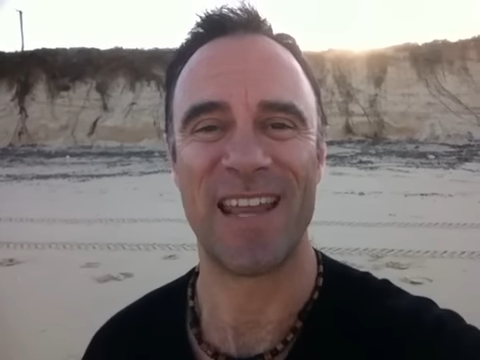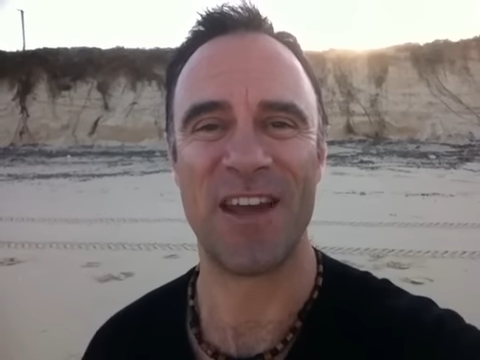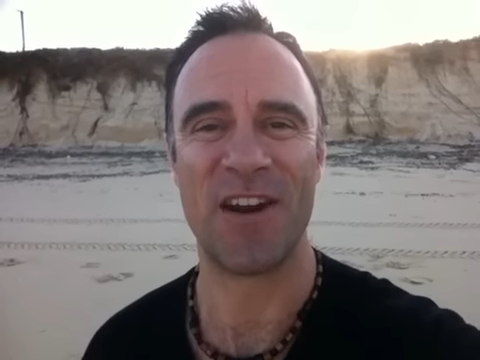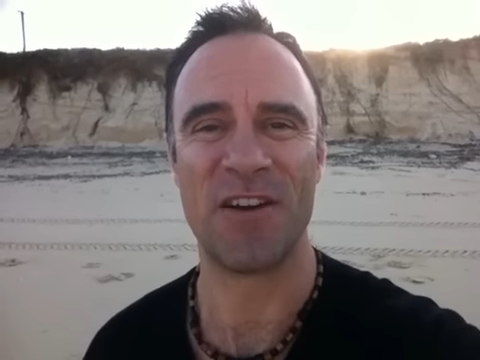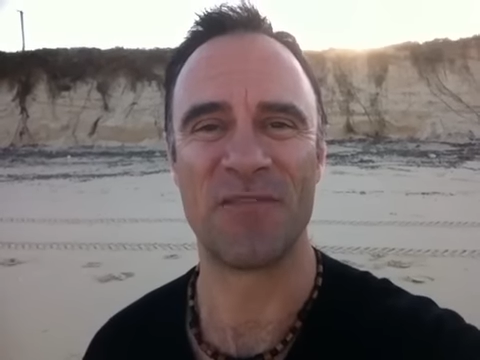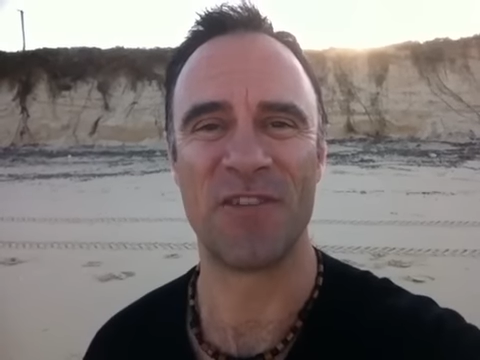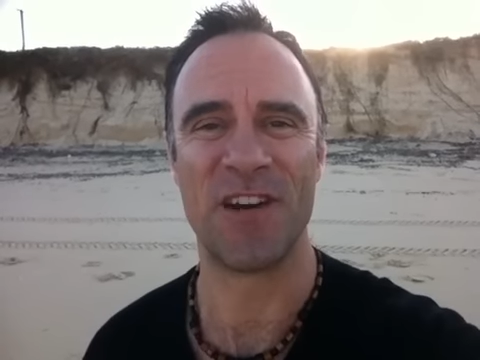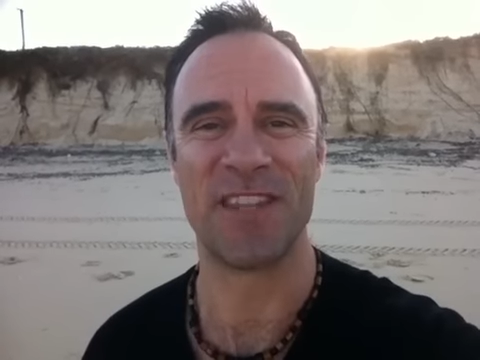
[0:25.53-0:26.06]

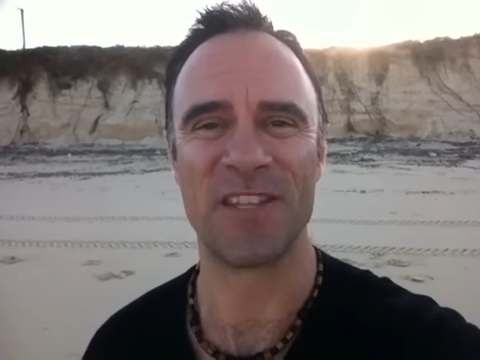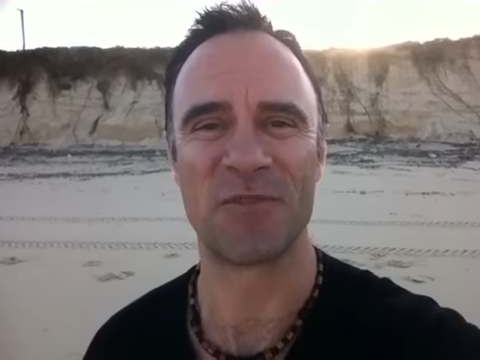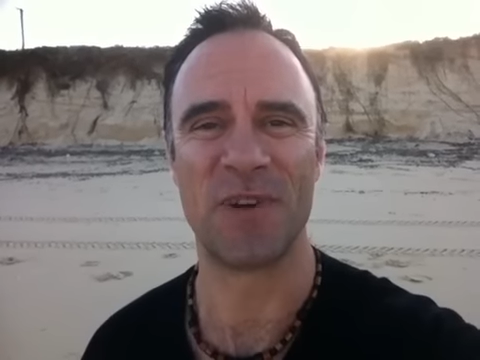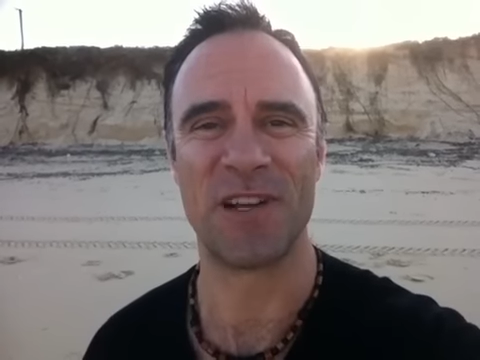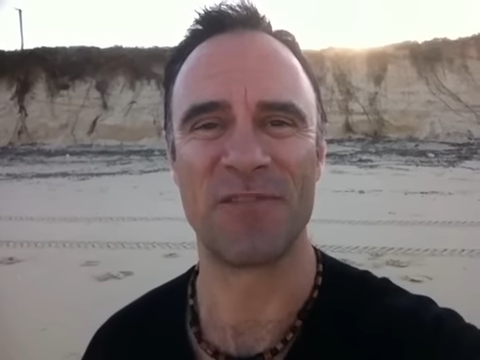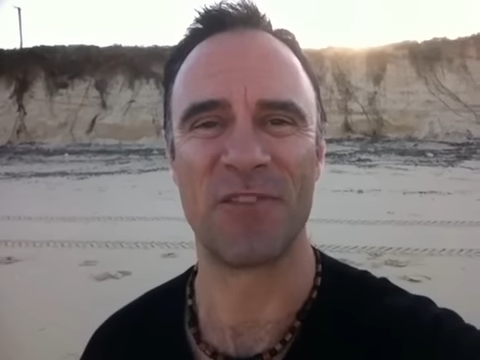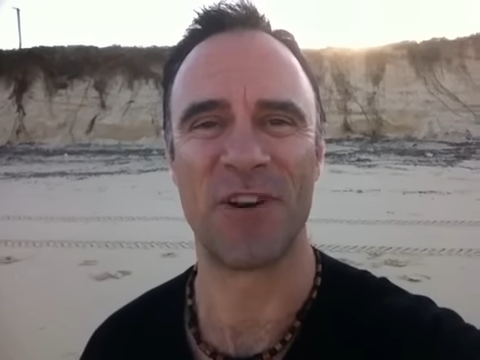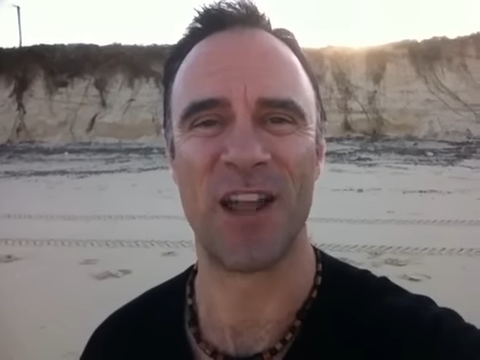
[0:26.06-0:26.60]
Now I find that
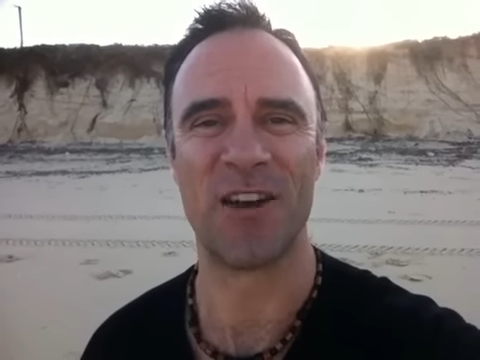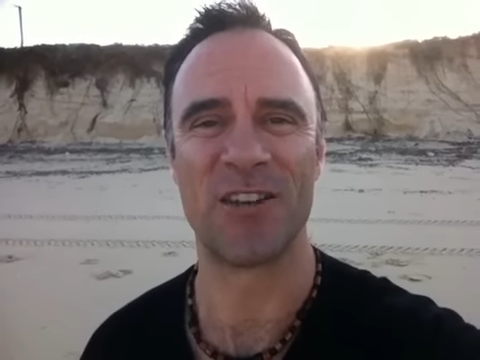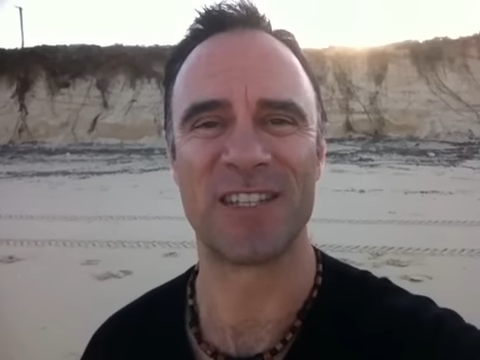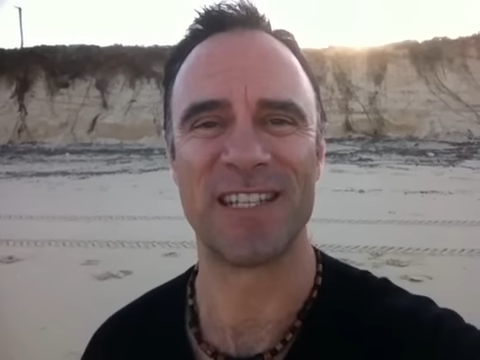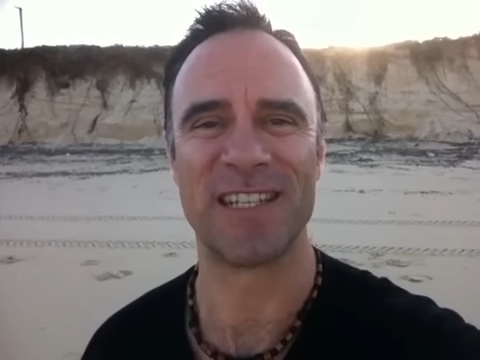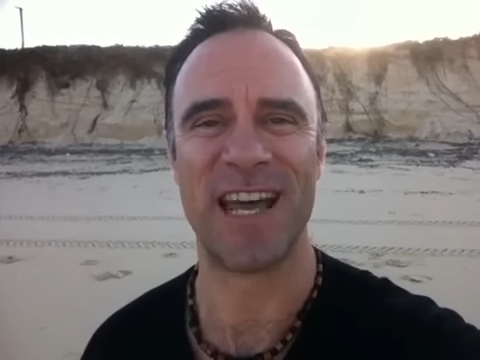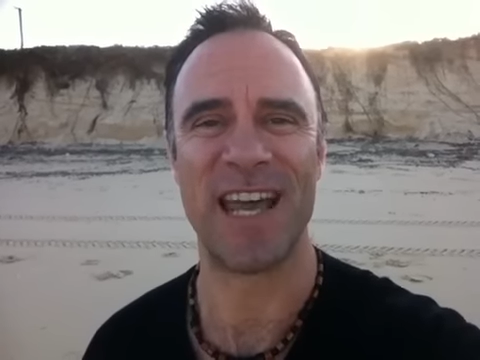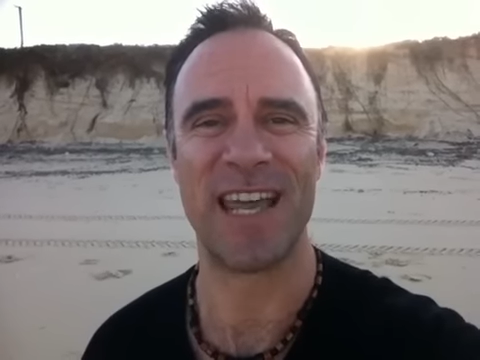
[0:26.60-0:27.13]
24
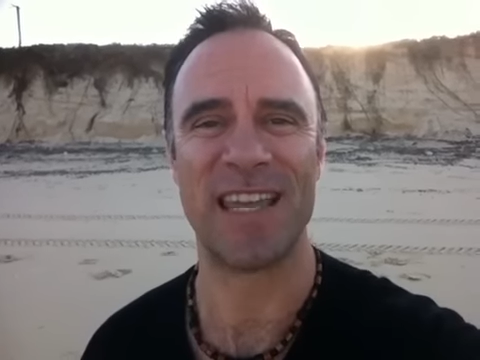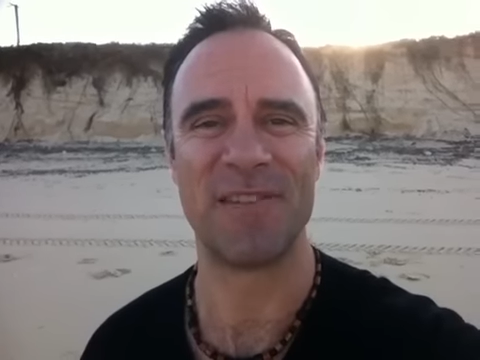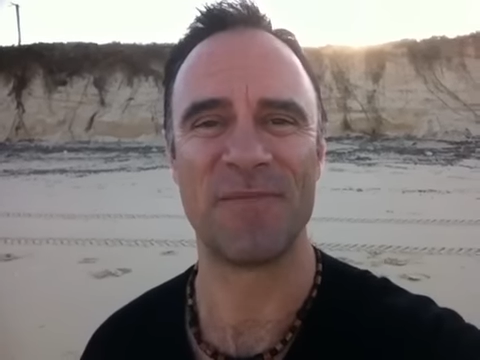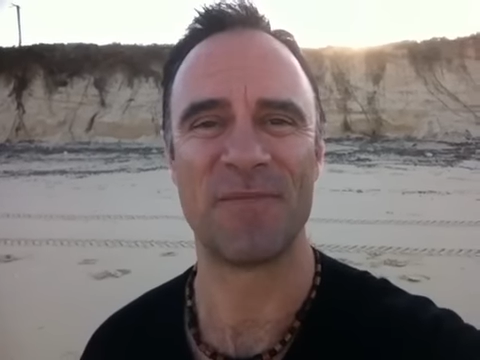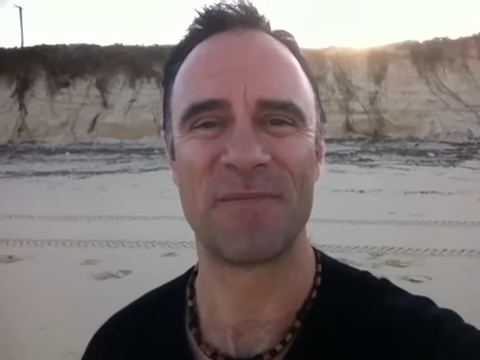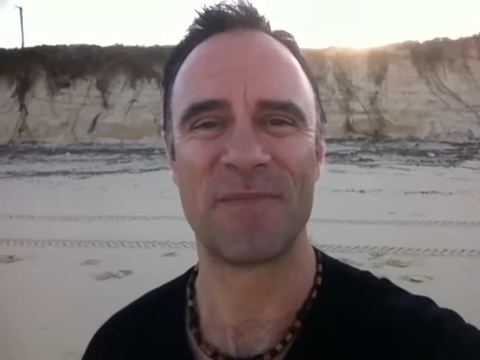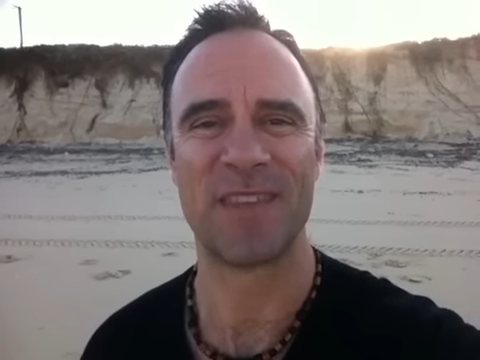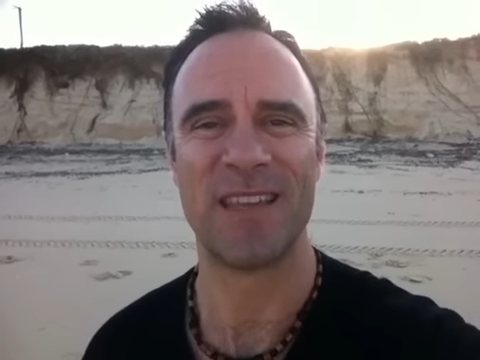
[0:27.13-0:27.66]
hours a day
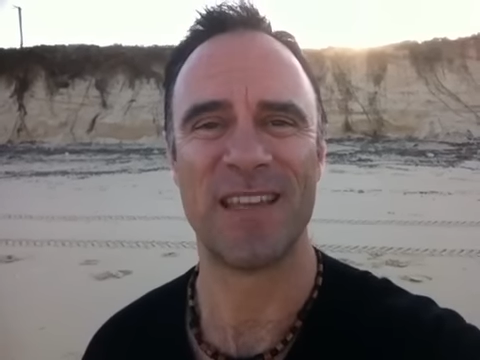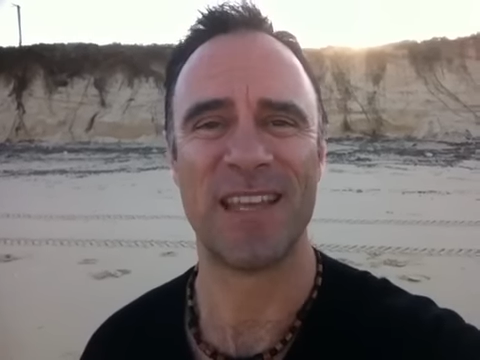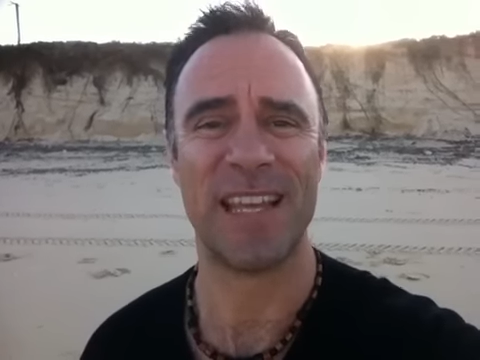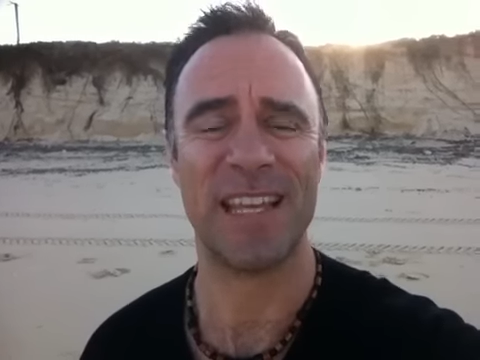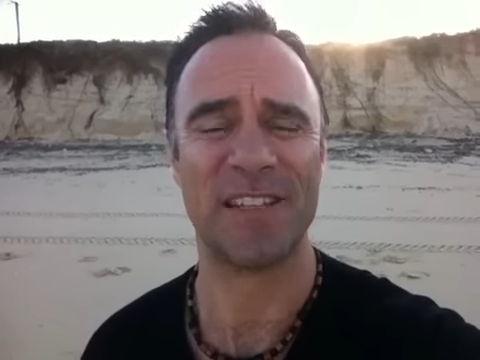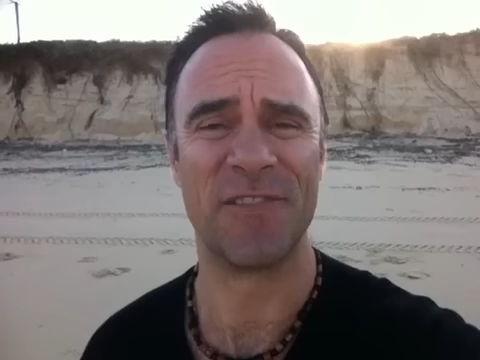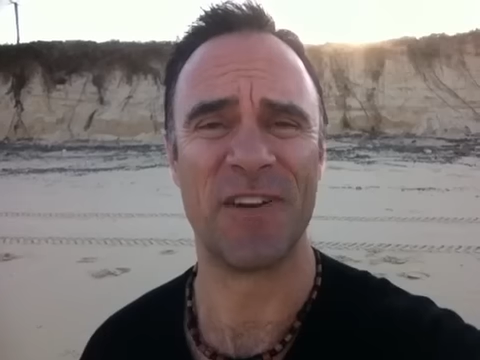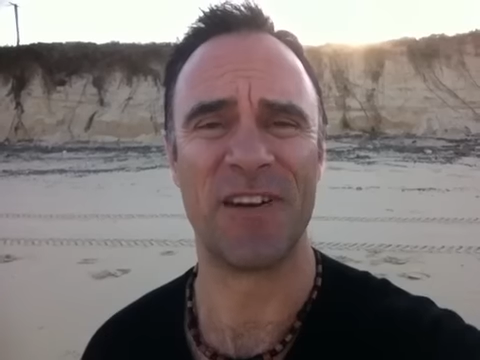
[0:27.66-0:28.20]

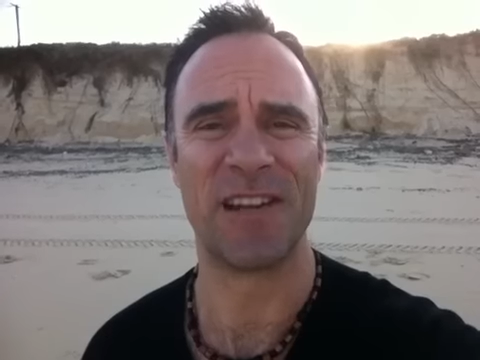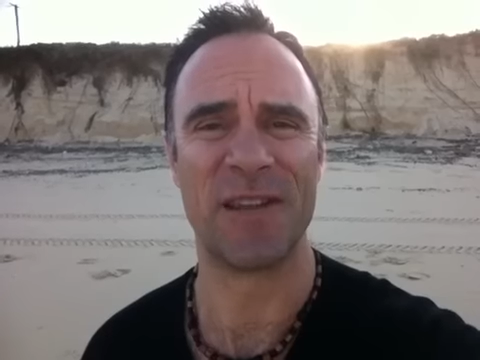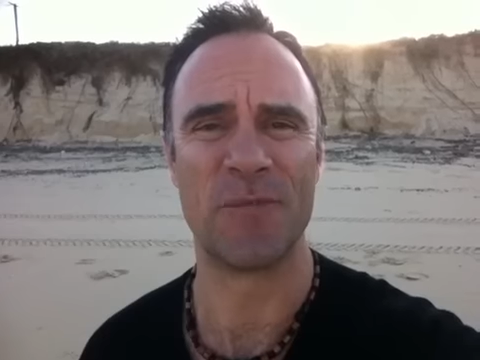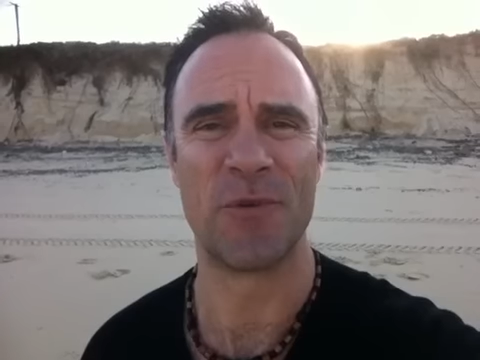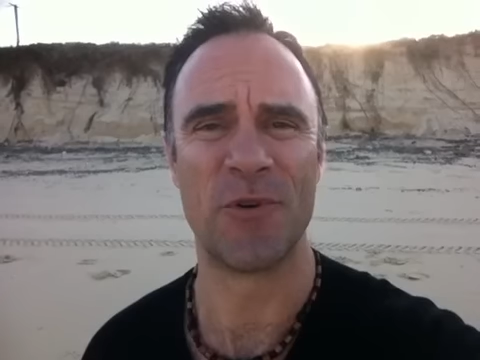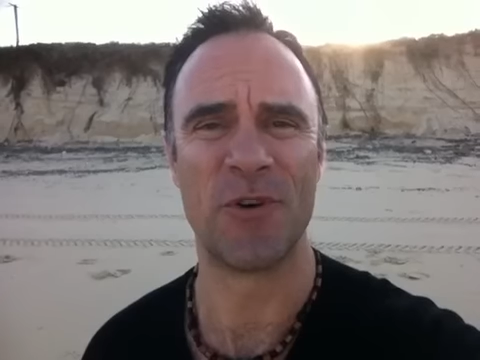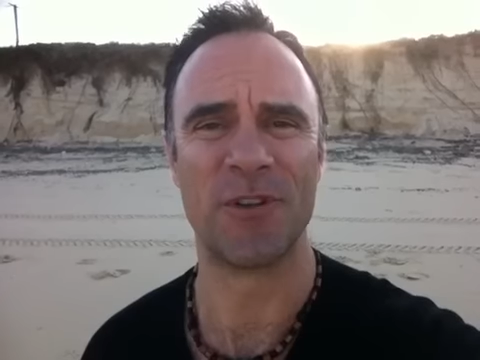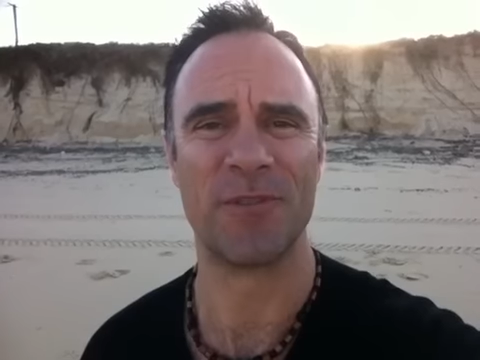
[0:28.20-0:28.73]
is very
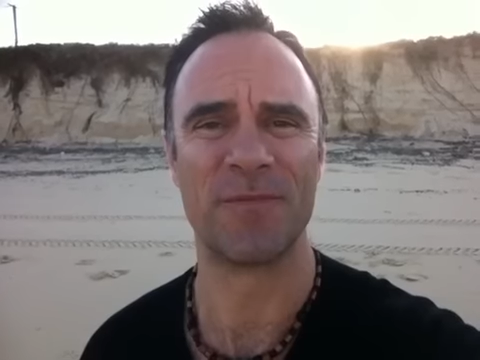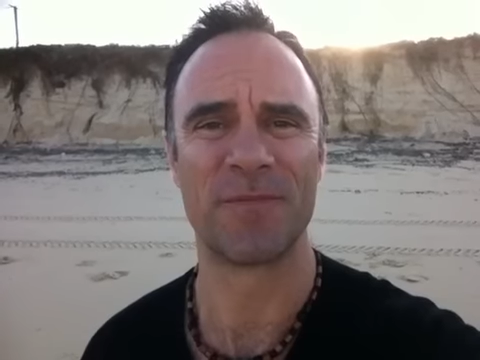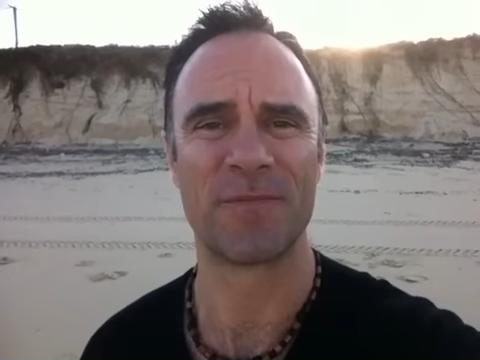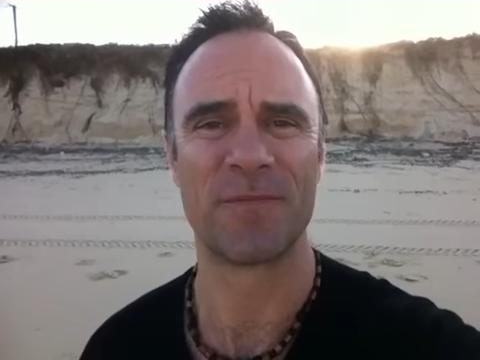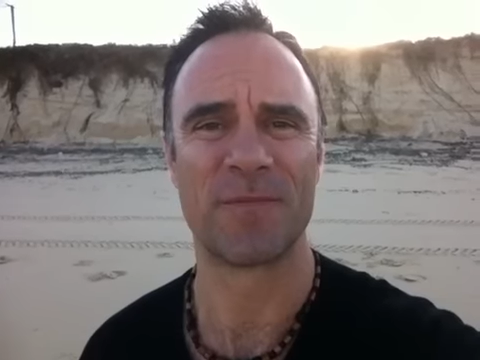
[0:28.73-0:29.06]
important